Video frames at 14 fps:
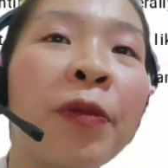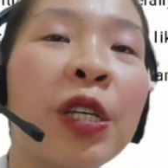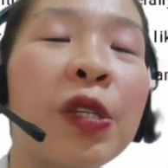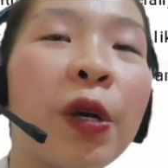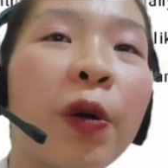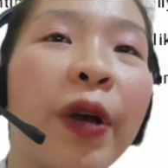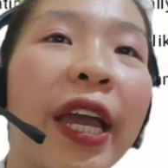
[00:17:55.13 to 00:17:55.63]

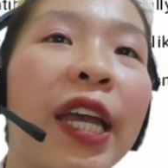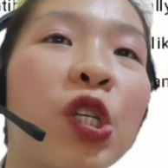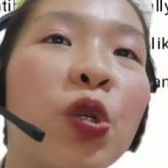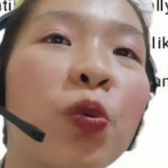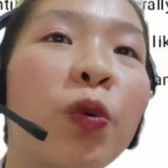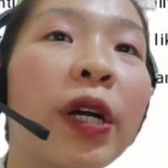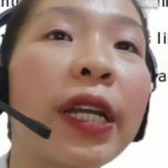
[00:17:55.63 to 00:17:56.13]
So
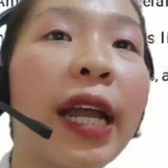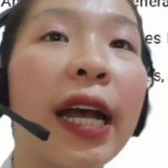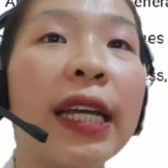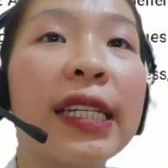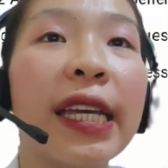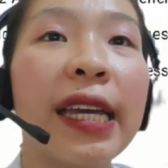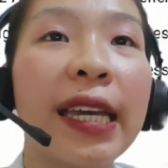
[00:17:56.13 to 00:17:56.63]
H1
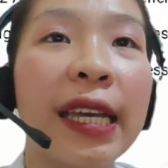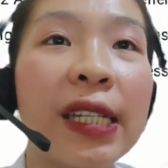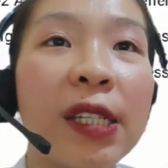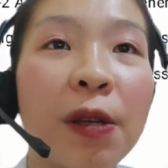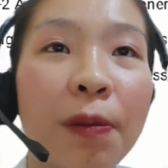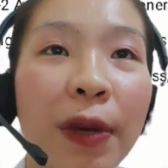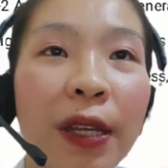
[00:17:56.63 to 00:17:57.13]

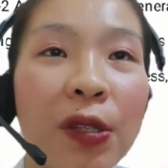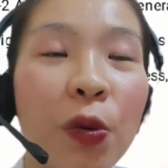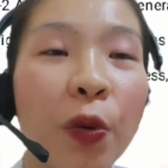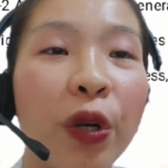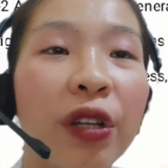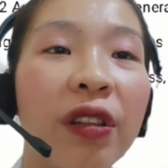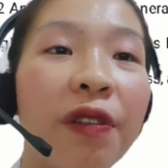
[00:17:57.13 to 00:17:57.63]
antihistamines,
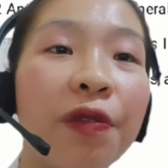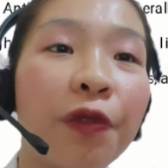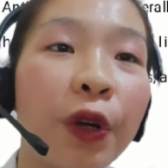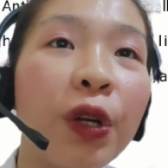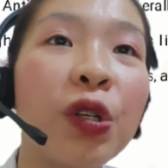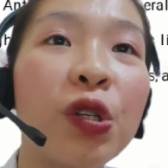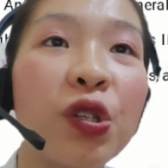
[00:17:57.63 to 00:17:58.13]
or the
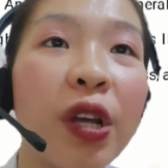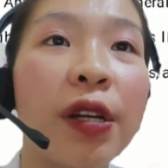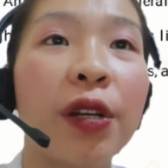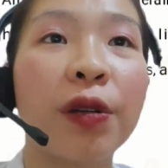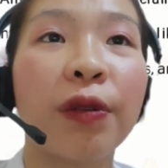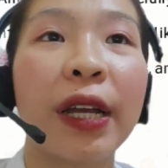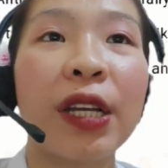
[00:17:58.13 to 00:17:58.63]
first
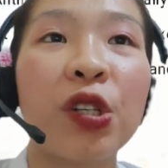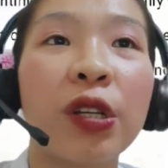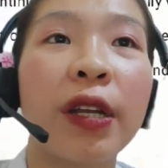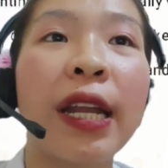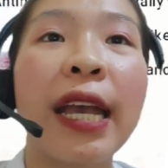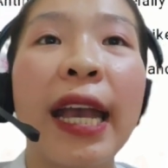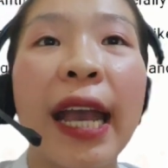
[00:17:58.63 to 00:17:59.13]

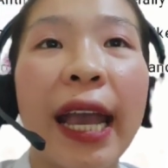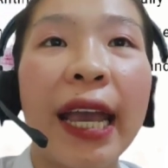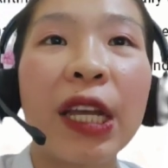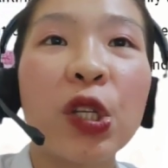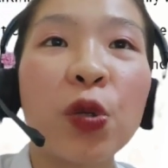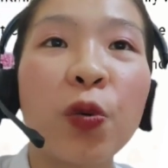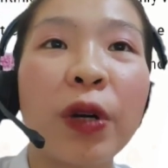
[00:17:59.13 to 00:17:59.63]
generation
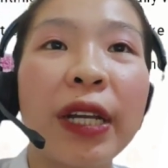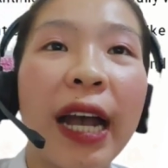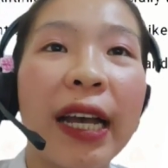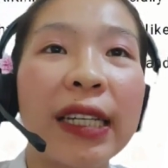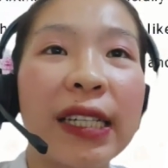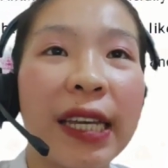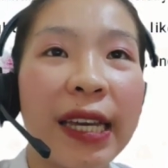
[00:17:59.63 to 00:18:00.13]
H1
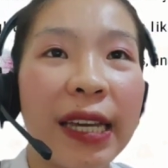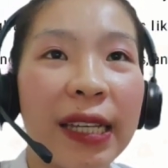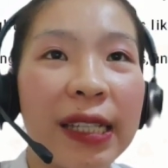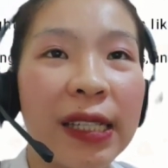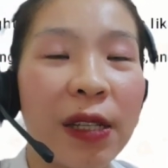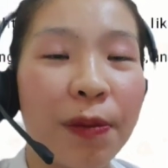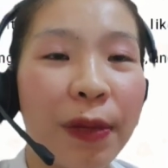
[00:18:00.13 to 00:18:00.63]

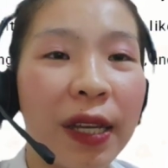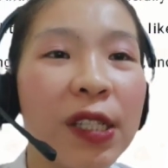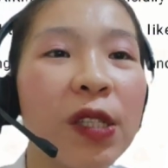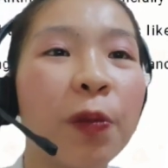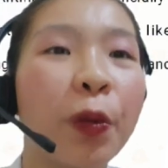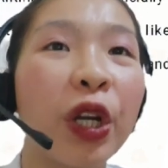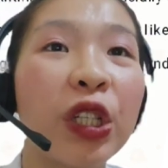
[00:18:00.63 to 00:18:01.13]

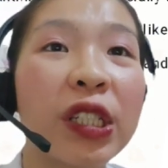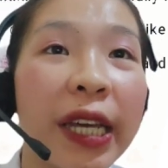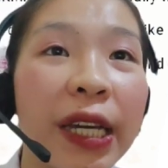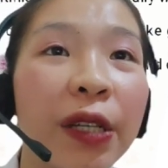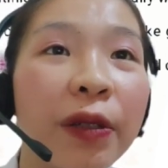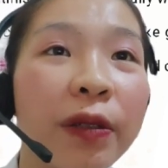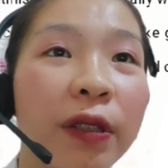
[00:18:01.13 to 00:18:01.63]
antihistamines,
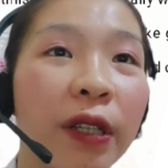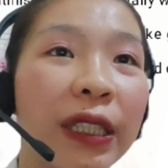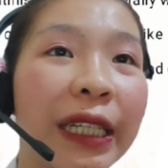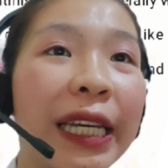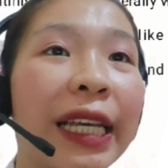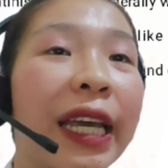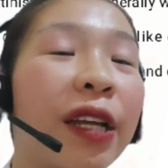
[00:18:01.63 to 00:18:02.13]

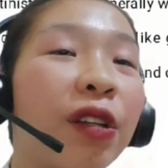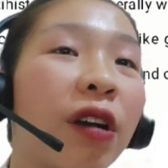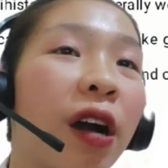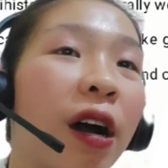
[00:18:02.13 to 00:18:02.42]
particularly can